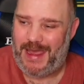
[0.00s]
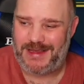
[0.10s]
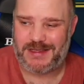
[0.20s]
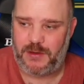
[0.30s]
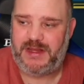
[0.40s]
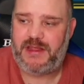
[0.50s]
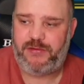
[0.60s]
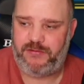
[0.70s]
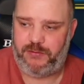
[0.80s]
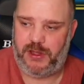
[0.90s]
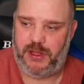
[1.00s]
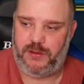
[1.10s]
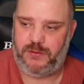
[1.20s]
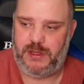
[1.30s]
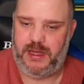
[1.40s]
It's going to be different from
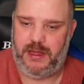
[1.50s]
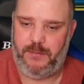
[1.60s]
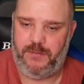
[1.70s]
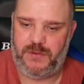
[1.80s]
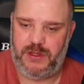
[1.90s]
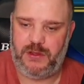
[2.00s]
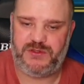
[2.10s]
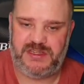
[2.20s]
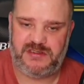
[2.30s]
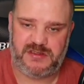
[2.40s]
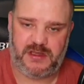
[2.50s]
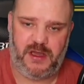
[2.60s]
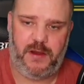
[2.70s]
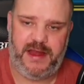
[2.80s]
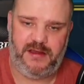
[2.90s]
you. Use this as a
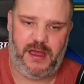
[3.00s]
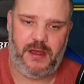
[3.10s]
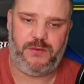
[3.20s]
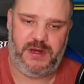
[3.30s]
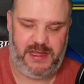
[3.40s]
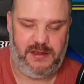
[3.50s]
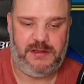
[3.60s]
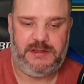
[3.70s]
guide only.